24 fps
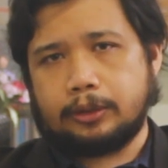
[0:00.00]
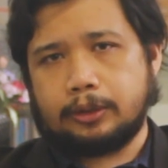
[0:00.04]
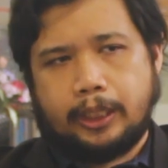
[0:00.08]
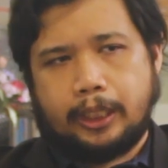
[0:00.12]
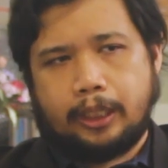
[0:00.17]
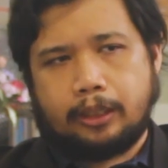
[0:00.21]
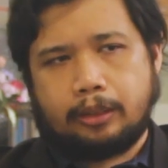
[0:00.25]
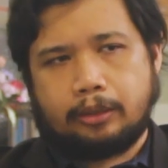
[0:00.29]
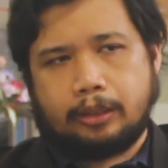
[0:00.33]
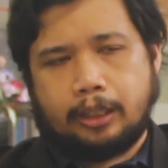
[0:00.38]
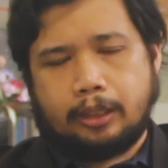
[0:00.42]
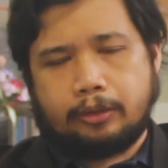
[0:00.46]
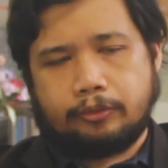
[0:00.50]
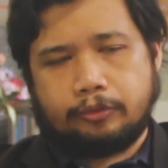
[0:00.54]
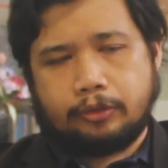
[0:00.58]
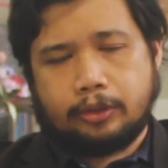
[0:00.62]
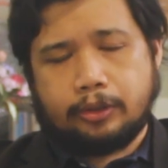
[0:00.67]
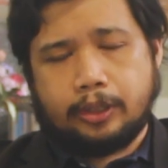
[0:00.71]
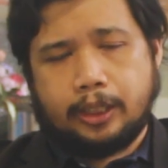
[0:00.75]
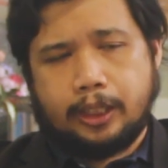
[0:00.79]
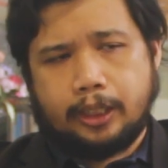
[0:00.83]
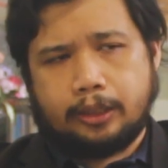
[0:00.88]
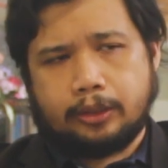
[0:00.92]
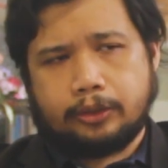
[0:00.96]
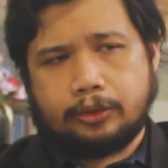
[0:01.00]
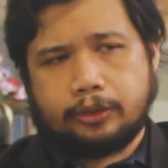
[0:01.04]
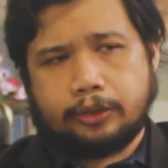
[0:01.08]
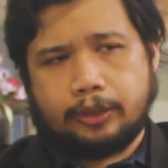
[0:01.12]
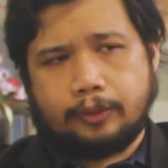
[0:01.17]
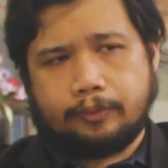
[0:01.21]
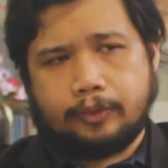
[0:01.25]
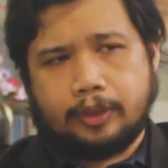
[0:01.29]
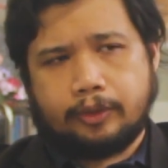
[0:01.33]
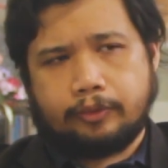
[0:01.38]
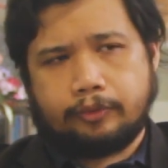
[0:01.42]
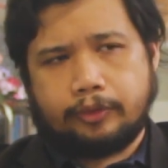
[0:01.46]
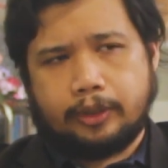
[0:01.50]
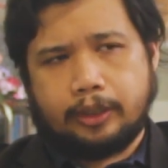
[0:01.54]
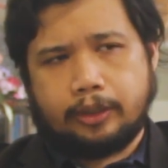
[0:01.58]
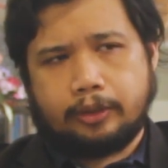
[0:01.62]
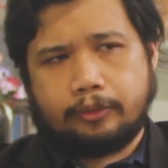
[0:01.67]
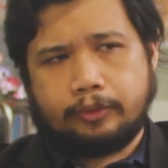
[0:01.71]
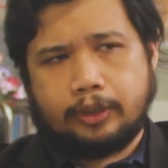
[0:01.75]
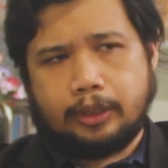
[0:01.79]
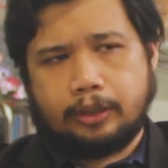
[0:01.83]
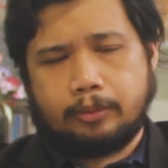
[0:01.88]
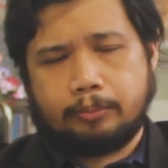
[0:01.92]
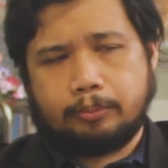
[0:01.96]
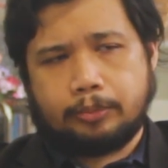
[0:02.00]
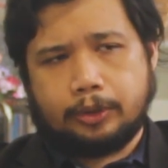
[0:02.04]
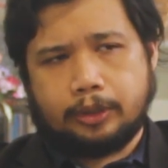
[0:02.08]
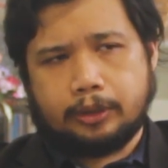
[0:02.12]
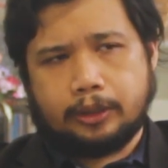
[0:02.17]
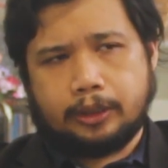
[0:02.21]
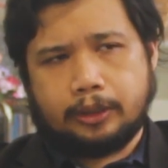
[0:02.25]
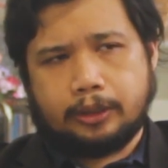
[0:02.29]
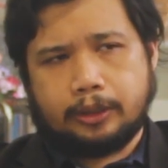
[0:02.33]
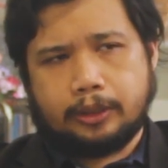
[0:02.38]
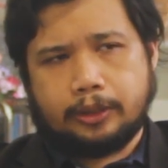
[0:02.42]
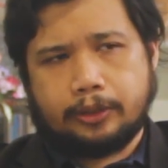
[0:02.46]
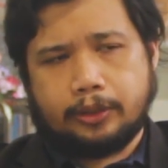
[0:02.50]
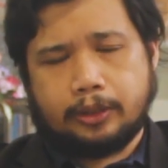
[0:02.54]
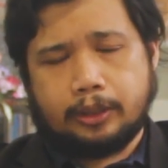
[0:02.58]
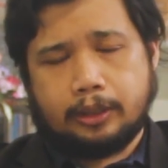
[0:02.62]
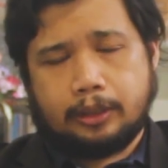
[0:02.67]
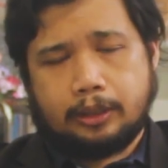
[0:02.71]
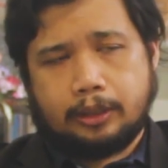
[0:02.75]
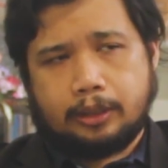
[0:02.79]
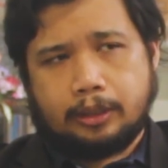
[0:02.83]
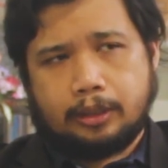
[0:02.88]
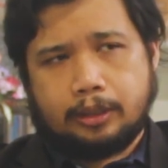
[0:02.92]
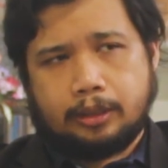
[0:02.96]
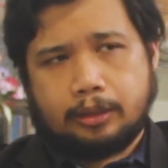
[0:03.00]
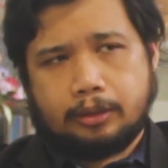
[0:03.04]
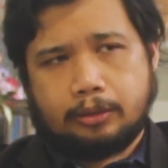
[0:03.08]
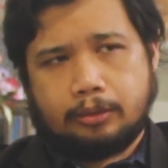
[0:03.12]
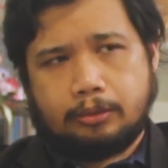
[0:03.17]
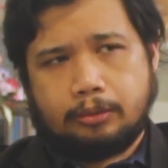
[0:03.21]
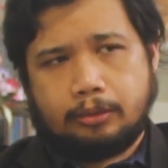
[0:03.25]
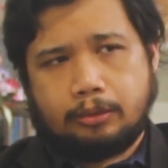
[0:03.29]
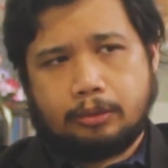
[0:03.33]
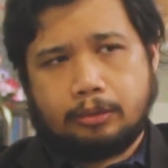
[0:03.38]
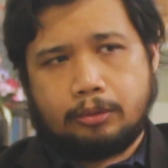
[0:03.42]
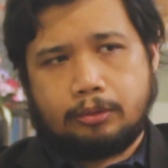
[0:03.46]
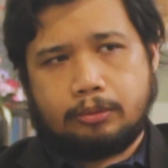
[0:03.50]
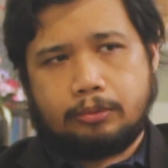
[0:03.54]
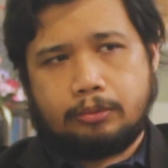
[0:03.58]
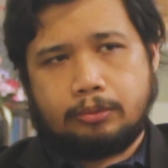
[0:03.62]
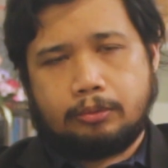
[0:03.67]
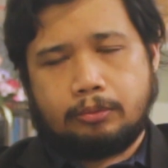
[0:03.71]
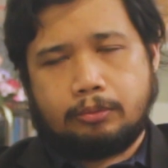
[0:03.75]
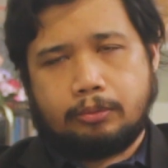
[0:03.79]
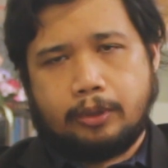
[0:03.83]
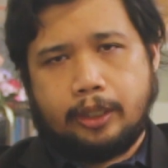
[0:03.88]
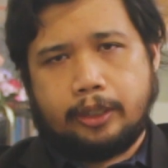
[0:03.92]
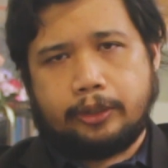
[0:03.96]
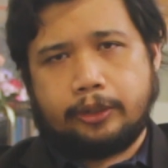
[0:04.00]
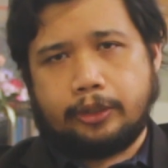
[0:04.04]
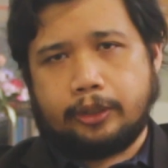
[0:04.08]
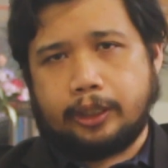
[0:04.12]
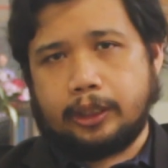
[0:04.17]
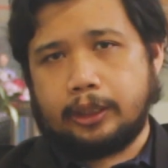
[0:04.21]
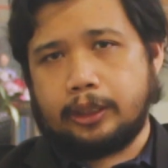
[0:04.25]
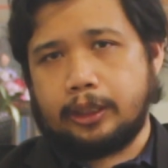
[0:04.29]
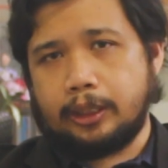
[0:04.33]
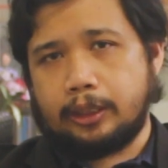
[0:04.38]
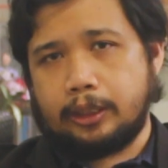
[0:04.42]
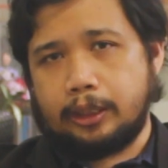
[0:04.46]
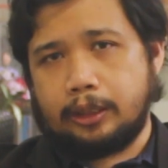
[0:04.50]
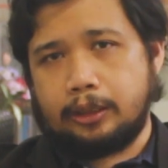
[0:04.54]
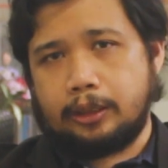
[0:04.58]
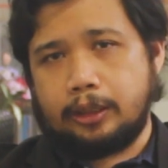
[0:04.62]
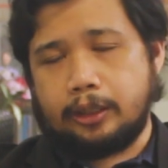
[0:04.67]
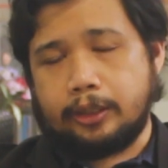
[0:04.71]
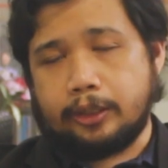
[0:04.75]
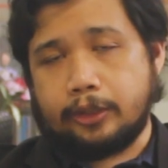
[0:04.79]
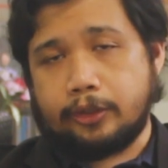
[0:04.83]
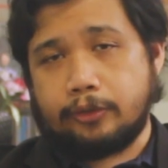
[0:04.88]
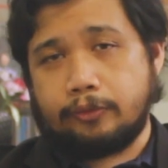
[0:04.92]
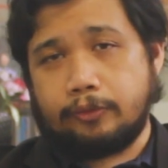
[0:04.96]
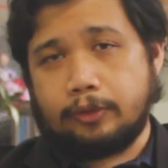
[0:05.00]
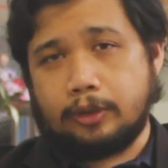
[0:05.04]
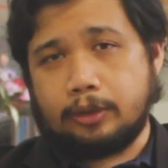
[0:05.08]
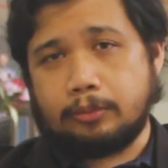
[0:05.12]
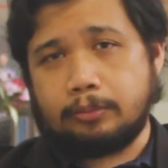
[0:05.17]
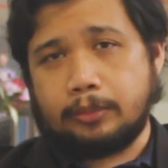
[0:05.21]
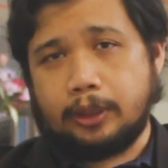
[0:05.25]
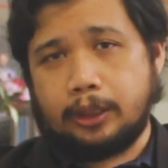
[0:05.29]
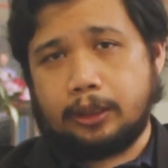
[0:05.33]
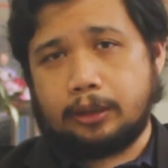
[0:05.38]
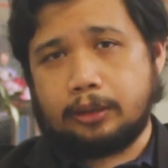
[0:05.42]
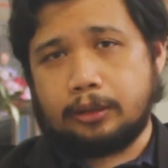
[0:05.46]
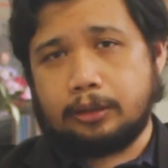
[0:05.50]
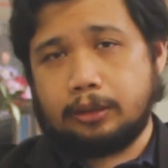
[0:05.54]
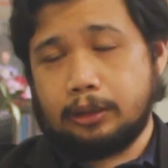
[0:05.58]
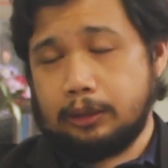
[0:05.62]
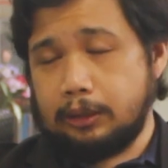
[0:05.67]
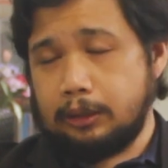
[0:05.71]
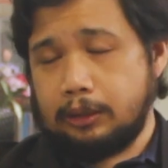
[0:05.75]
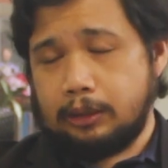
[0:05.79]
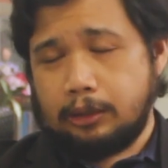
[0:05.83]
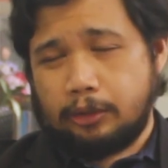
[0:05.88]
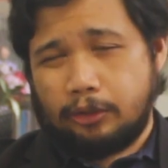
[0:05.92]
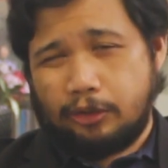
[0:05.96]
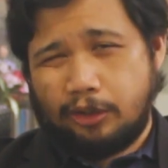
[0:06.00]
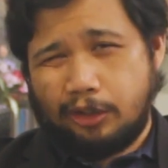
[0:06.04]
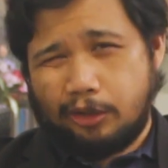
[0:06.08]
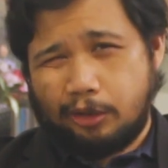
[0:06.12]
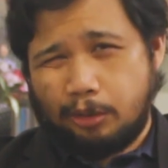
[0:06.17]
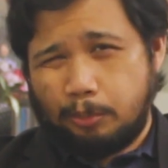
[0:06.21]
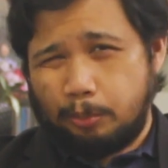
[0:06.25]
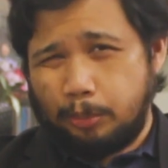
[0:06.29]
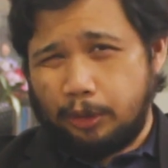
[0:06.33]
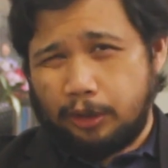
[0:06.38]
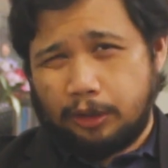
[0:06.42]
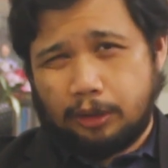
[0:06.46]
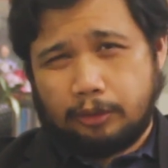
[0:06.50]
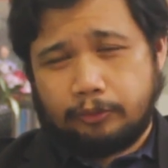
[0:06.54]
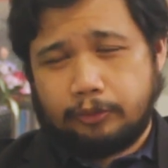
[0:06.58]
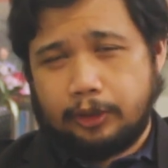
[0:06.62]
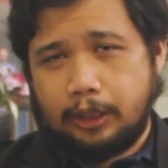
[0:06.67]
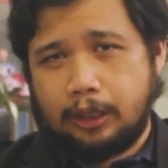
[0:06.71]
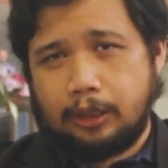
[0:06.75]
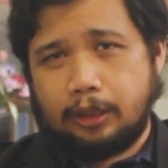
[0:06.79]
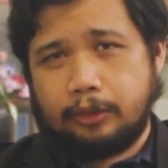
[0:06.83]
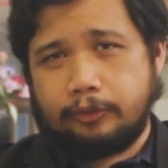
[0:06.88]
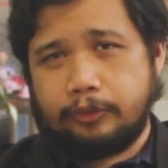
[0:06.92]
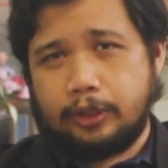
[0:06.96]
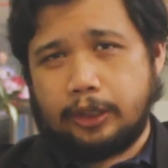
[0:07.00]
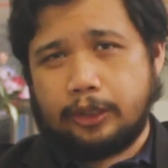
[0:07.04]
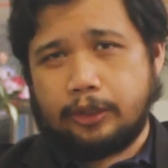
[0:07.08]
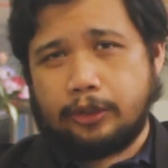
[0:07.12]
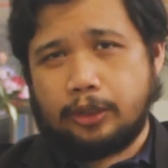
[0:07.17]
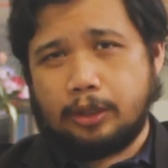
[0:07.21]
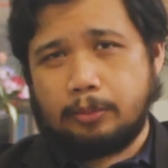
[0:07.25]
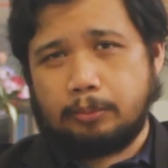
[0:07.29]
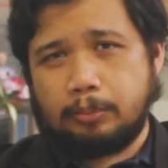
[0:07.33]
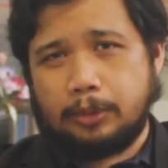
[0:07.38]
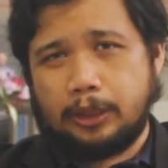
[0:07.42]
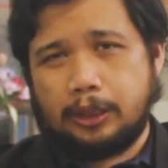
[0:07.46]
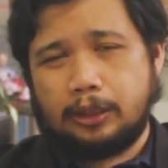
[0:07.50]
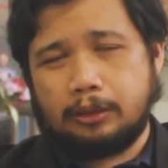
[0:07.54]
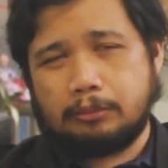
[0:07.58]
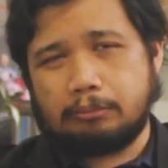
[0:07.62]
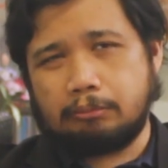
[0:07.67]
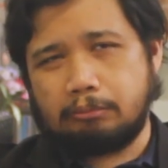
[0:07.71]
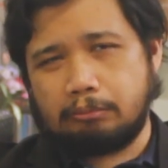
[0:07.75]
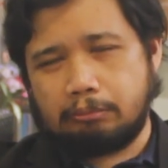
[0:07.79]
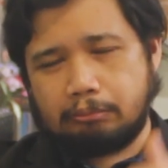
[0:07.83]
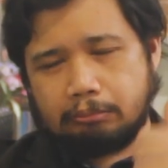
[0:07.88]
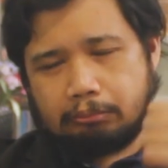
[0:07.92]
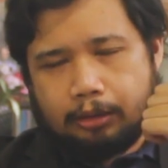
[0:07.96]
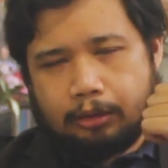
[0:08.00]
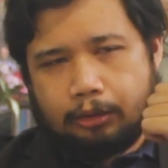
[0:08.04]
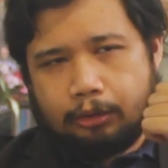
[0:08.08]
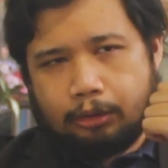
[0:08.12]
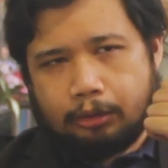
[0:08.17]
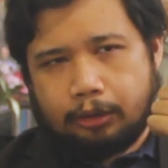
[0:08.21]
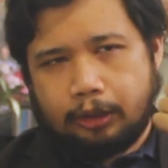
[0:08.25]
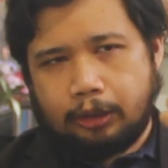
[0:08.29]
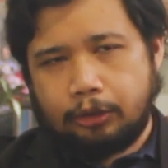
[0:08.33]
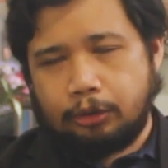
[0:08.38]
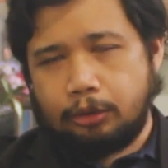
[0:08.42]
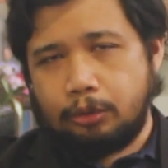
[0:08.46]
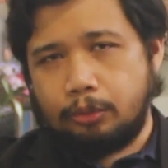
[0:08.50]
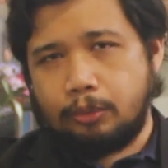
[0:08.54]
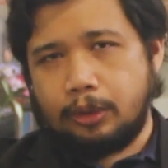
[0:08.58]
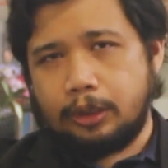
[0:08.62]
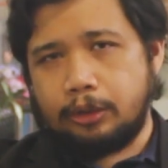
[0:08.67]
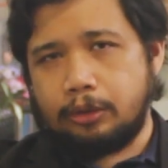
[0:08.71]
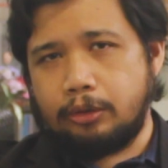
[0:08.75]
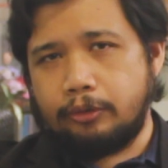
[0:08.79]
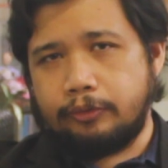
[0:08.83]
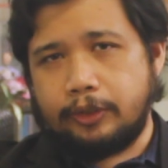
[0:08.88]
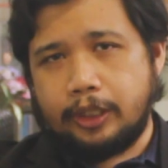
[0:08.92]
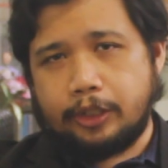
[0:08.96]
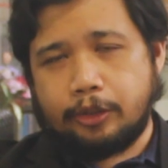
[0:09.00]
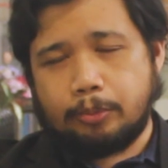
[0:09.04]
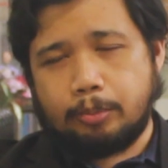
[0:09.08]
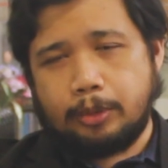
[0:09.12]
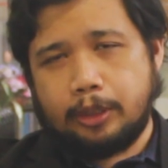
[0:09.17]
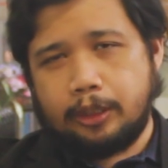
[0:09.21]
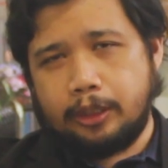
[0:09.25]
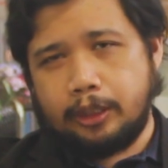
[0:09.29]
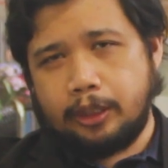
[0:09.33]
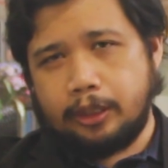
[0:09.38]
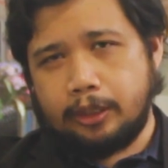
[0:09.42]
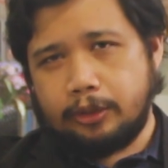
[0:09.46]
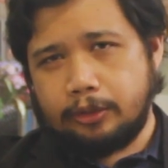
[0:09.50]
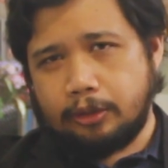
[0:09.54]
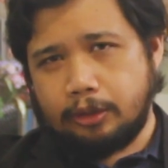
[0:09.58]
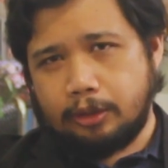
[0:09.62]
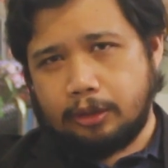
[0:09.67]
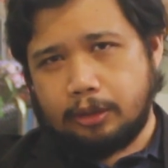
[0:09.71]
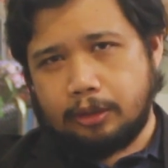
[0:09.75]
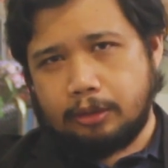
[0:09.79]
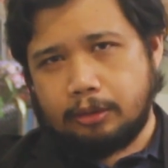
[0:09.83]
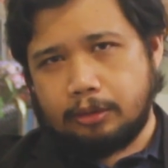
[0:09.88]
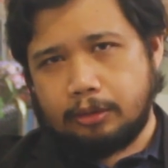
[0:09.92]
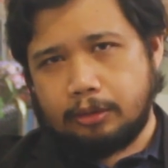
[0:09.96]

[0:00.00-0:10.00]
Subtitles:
And for that, something very, very important is to know where you can get ideas from. And just to put it very simply, look into what you've experienced,